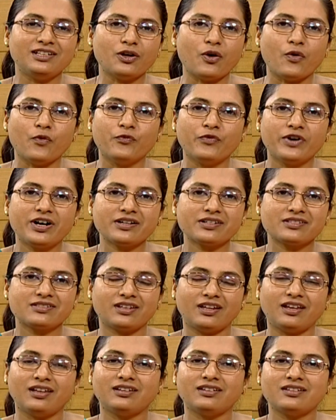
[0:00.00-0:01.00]
works
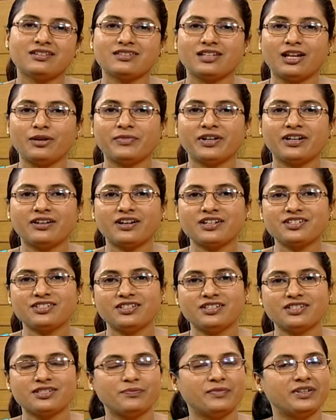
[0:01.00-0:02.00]
in Salman
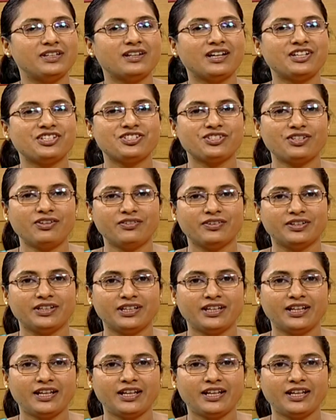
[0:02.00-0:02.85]
Rushdie's Midnight Children,